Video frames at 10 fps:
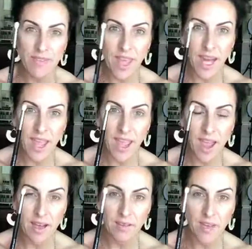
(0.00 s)
and then I
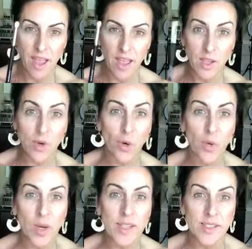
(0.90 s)
have a
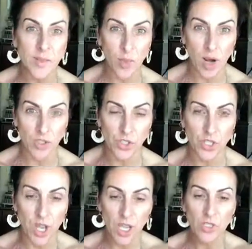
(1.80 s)
crease
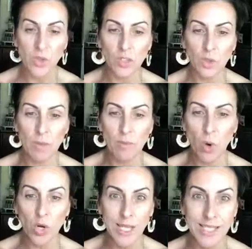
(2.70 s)
brush, so a little bit
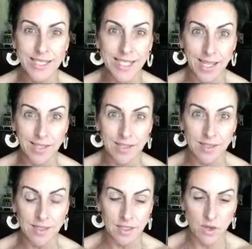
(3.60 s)
more
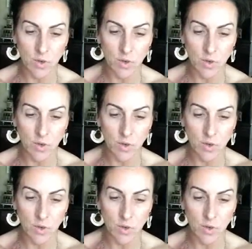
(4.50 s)
condensed.